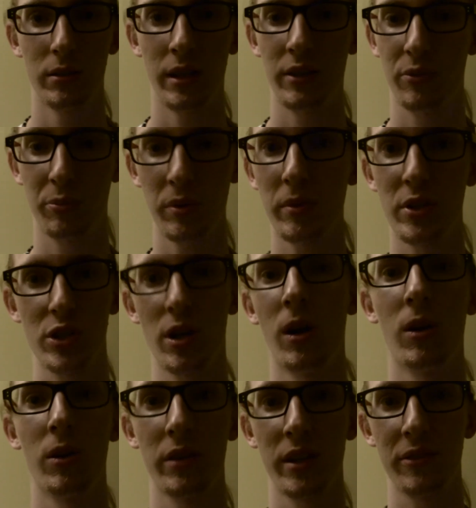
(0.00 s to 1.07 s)
That's pretty much
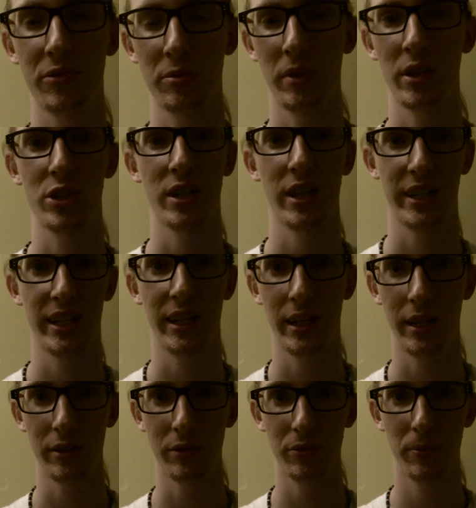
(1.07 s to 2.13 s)
all the information I can
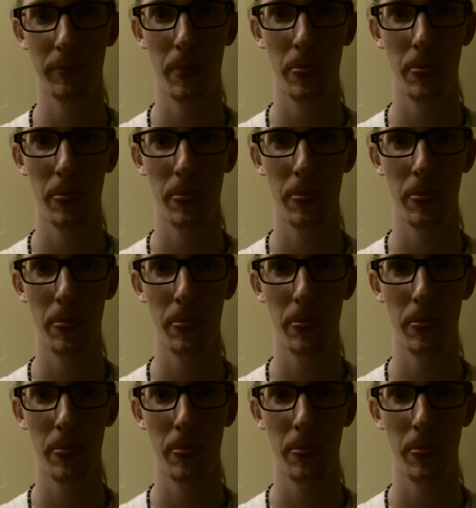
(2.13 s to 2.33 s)
give,